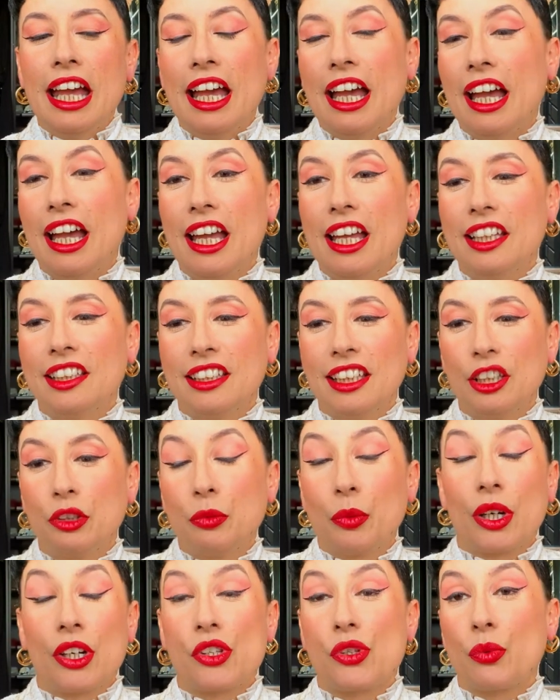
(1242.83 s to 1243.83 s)
and
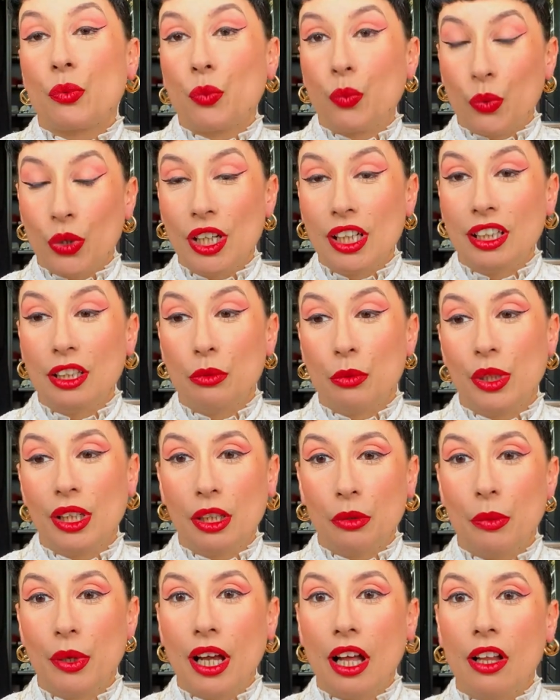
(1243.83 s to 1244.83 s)
it works really
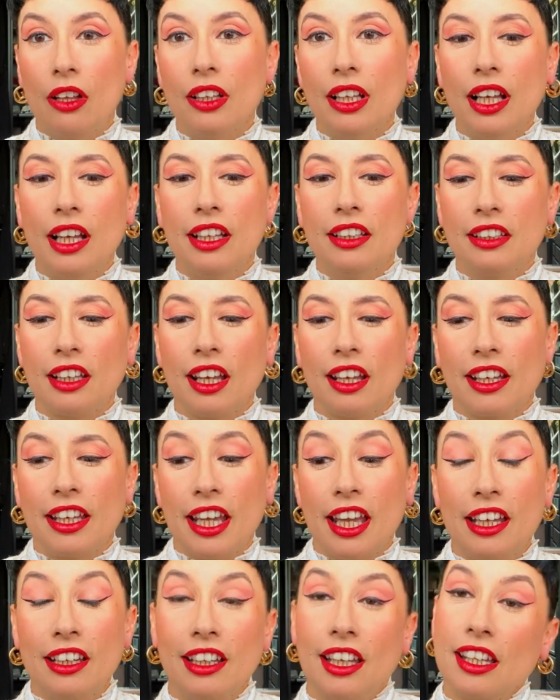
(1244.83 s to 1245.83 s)
really well and
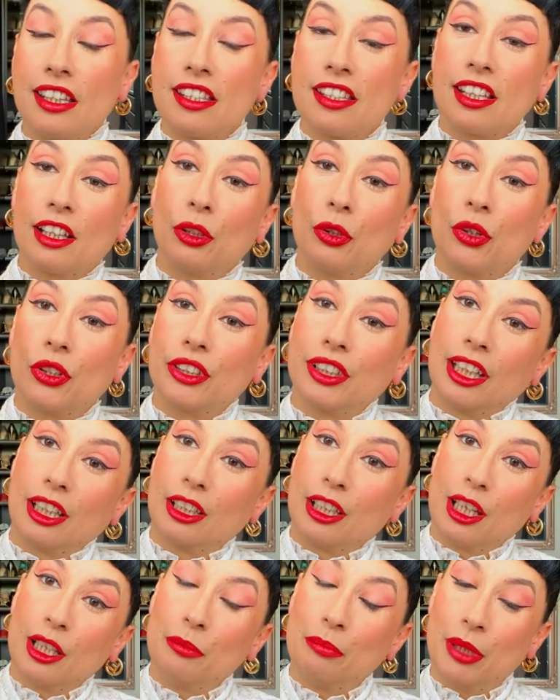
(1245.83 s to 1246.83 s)
again it's a look
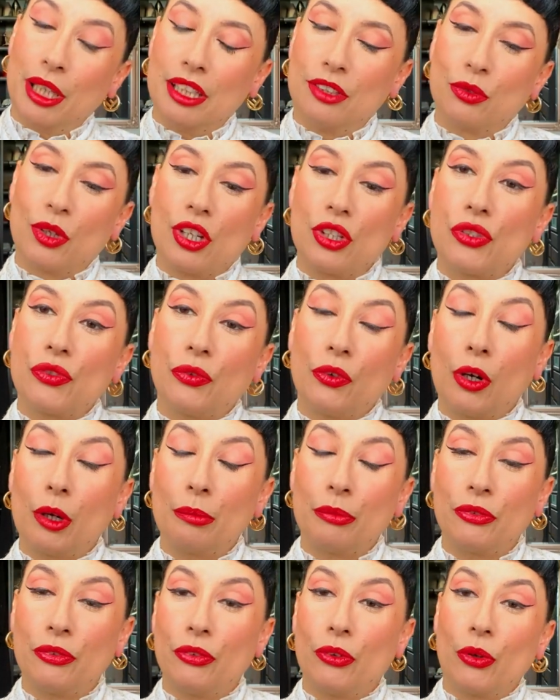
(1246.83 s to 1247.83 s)
that can be
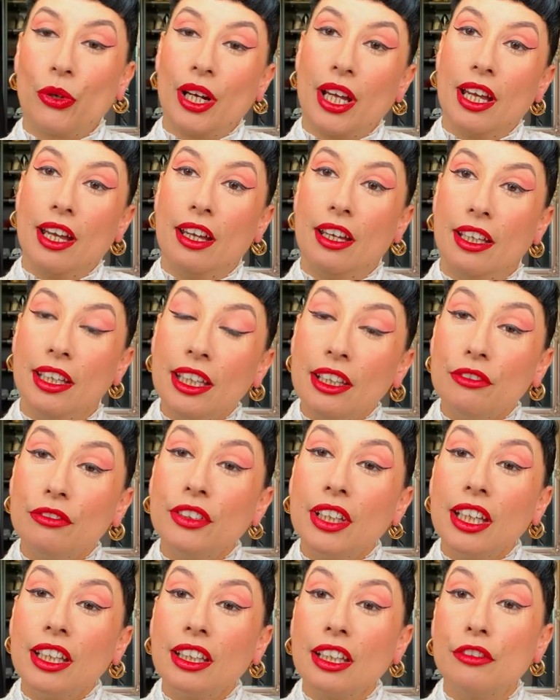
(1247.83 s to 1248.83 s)
transformed for uh,
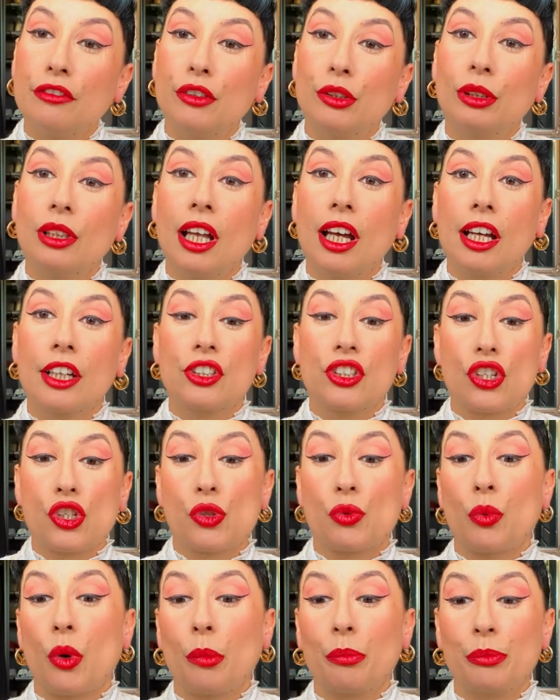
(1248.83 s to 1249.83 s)
evening if you'd like just
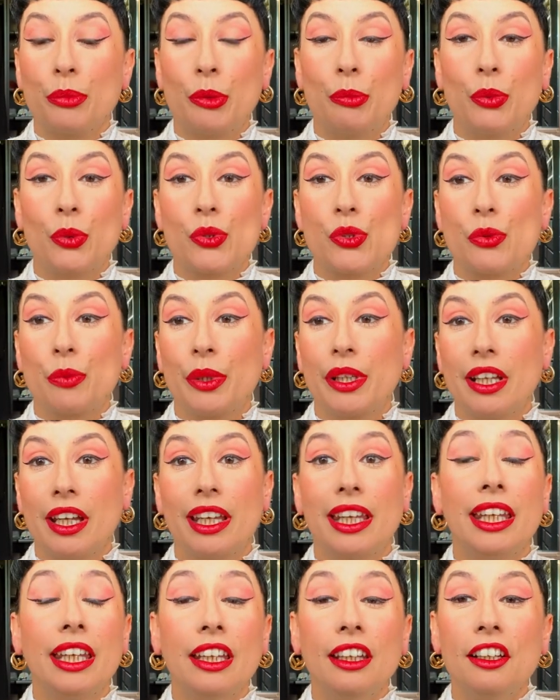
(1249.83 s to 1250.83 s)
swap the boots with a
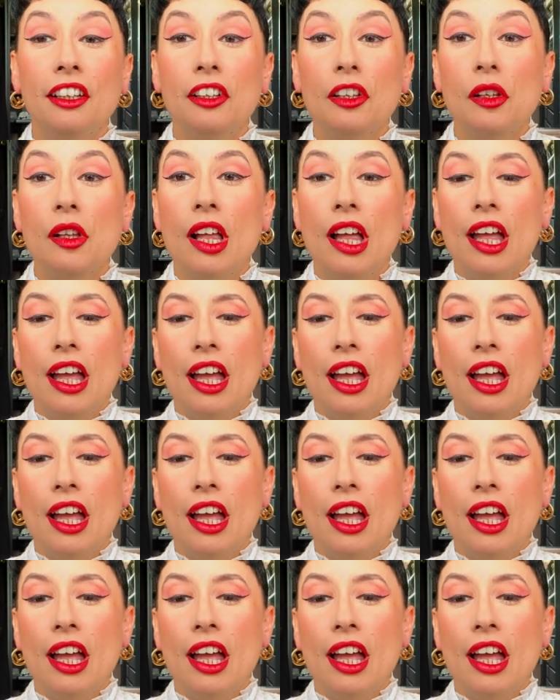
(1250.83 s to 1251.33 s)
heel